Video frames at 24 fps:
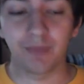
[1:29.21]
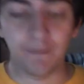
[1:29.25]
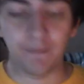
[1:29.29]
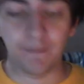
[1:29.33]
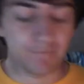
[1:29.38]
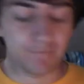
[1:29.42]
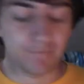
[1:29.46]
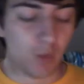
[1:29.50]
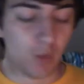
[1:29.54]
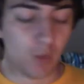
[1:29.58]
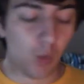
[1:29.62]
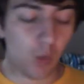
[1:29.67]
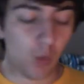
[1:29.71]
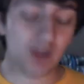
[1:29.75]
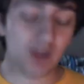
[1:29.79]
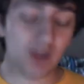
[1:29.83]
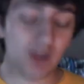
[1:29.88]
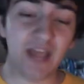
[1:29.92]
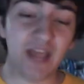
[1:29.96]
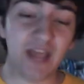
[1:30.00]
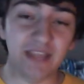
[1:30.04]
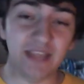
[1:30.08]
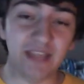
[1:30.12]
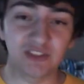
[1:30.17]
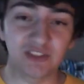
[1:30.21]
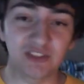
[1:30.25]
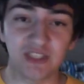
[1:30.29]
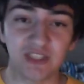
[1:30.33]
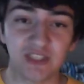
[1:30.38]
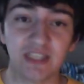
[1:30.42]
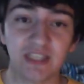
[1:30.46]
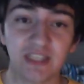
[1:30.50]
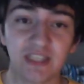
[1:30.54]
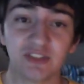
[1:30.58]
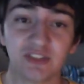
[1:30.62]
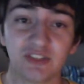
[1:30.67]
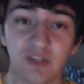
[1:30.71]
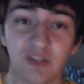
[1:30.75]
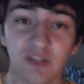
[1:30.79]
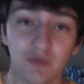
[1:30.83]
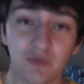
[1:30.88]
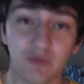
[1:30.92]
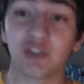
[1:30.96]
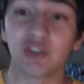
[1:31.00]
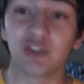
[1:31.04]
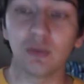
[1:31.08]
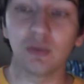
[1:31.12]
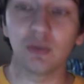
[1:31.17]
one case is the
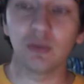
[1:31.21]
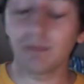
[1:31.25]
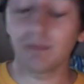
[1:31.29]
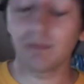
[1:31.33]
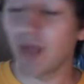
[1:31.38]
original,